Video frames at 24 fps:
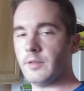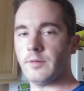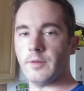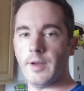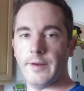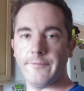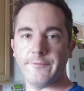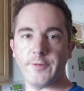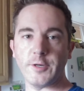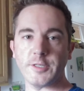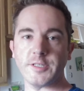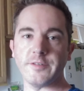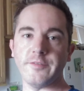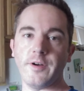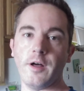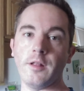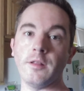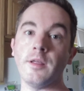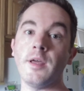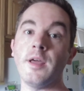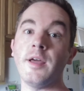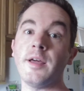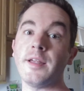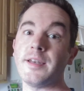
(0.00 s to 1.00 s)
Right, first of
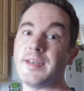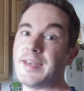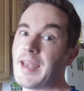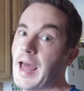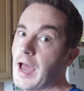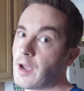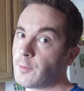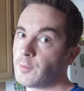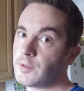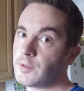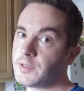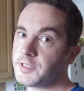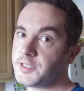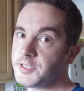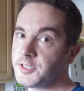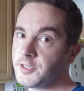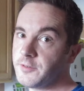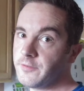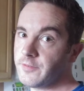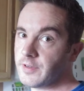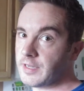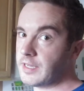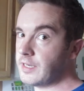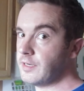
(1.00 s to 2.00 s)
all, not really sous
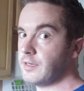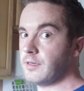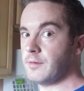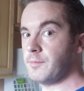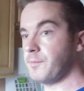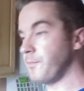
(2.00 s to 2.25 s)
vide,